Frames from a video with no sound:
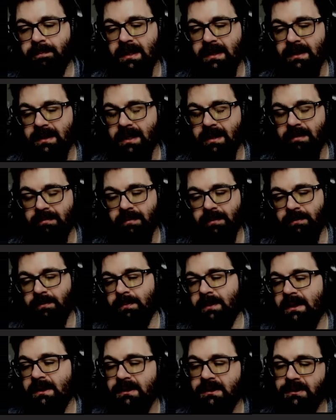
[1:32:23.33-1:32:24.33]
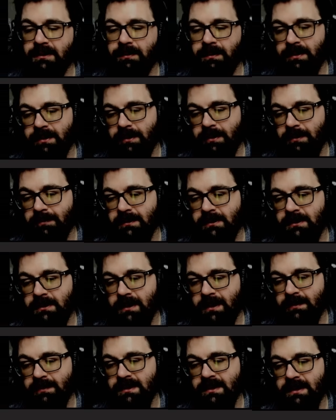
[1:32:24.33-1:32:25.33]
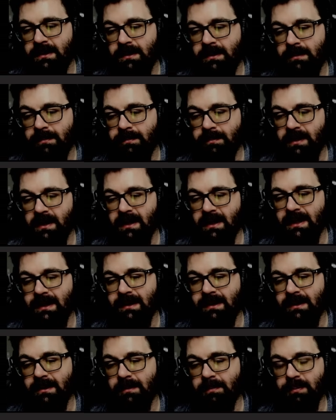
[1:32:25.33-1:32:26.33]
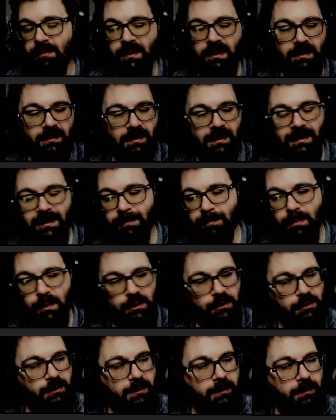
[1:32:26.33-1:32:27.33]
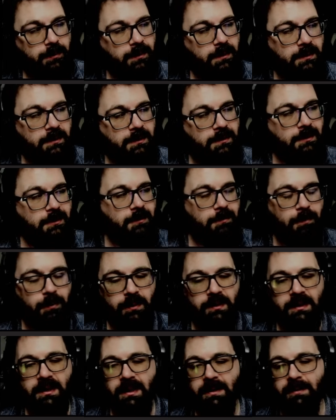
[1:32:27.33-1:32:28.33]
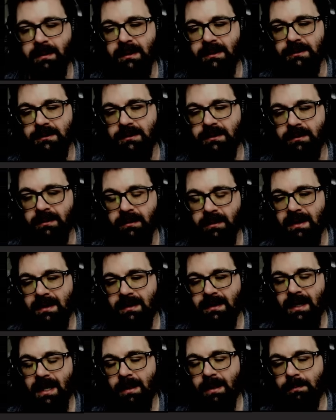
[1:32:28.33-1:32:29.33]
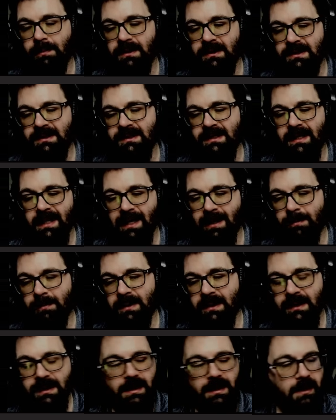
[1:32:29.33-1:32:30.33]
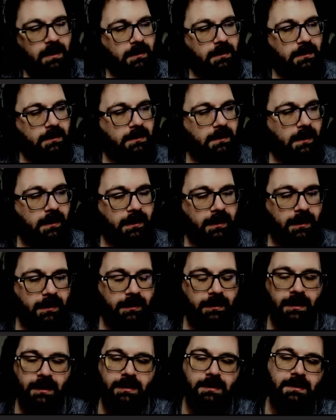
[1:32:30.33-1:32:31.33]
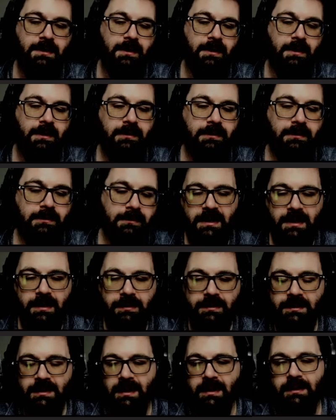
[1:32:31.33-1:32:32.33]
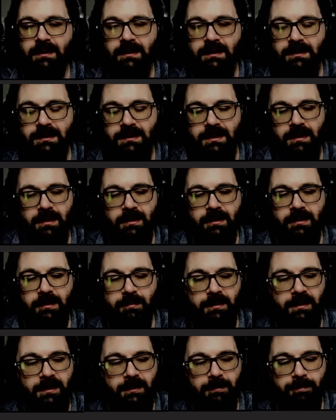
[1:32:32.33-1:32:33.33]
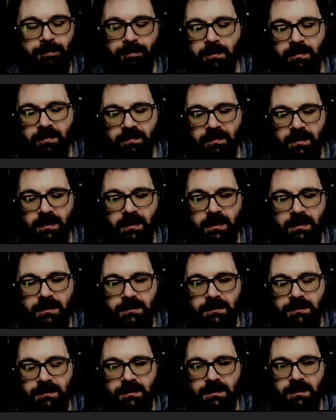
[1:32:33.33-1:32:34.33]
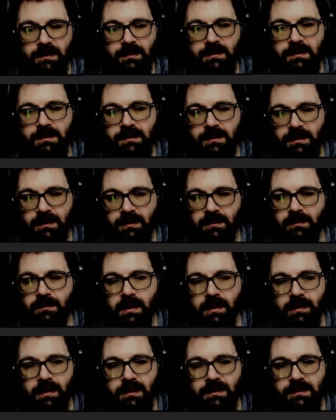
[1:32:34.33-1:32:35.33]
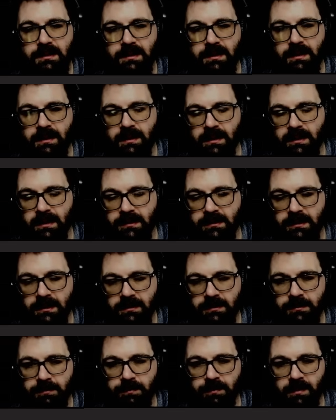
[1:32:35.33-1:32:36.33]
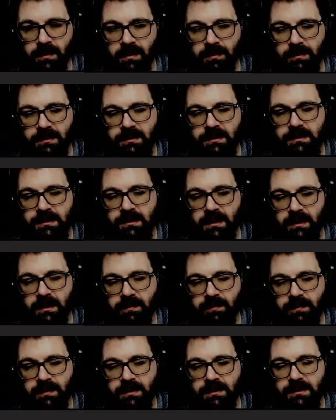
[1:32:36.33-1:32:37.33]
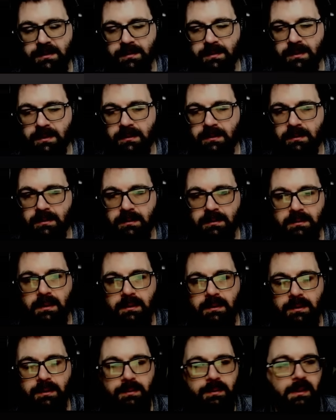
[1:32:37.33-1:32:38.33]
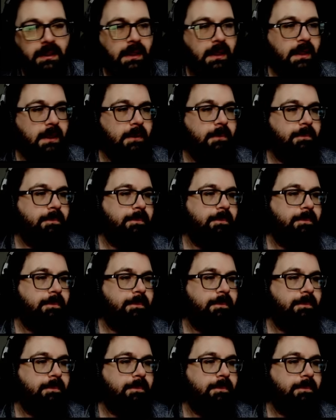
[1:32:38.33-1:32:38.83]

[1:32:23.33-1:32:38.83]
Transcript: and I need to have a ranger with overdrive serum, and I need to bring like a bunch of units to support that ranger, and I want to see how many kills I can get that turn, see how deadly his turn could be. That'd be very interesting to see. Yeah, that's it. I guess I should probably save this one, download that.